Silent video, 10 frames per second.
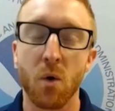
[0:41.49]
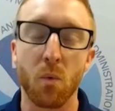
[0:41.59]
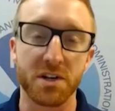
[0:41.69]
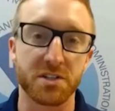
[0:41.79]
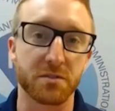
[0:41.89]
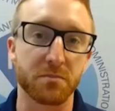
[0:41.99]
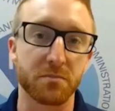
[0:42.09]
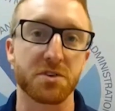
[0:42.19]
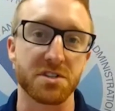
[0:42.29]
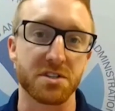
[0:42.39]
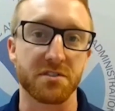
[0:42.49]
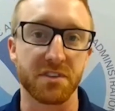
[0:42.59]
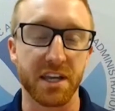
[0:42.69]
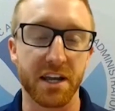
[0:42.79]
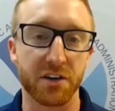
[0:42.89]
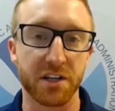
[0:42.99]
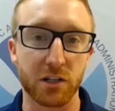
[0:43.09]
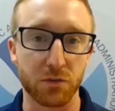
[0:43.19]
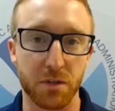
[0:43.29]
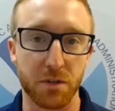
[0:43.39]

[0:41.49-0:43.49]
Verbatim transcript: western portions of the area, including the